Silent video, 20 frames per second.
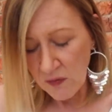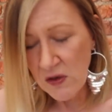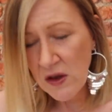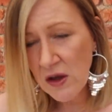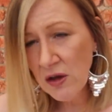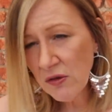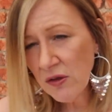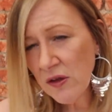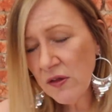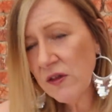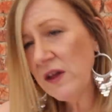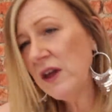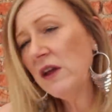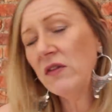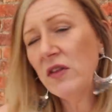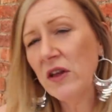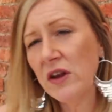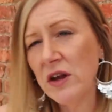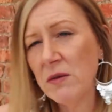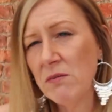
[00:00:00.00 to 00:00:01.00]
The other
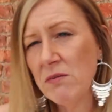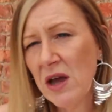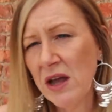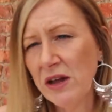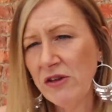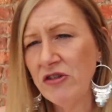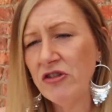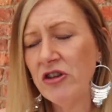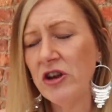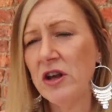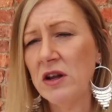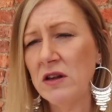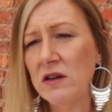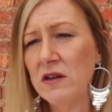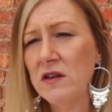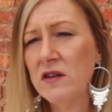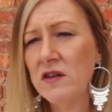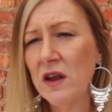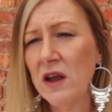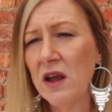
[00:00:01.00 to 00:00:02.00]
thing that it
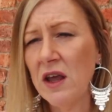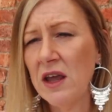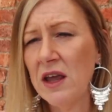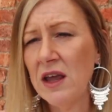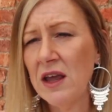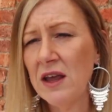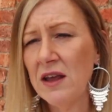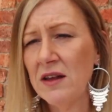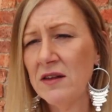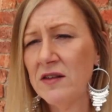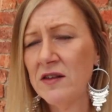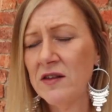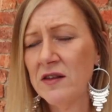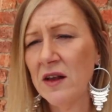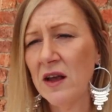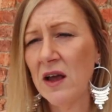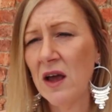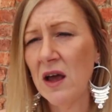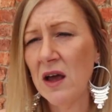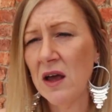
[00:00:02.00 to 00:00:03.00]
mentions is